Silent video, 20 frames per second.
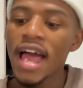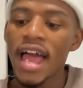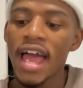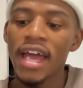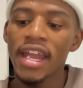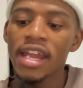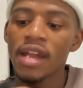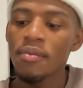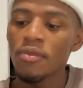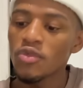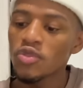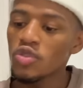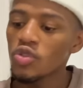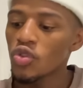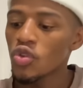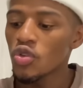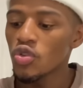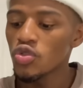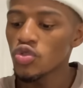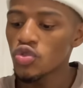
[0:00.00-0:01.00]
And I'm also
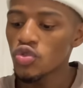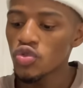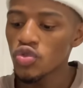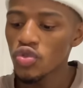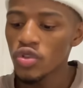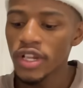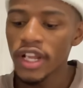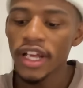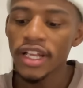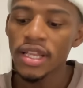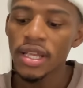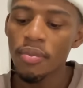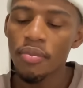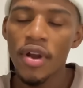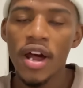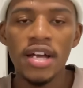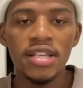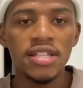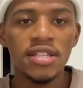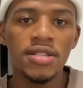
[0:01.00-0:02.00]
going to link the
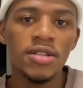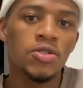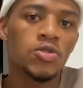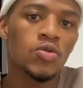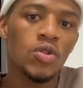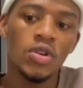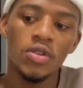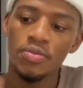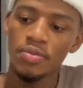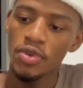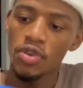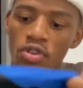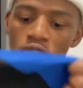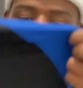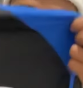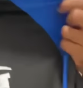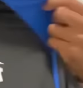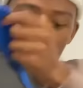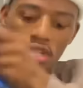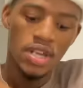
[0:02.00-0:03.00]
prices as well,
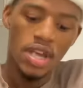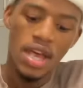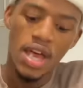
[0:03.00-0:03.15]
because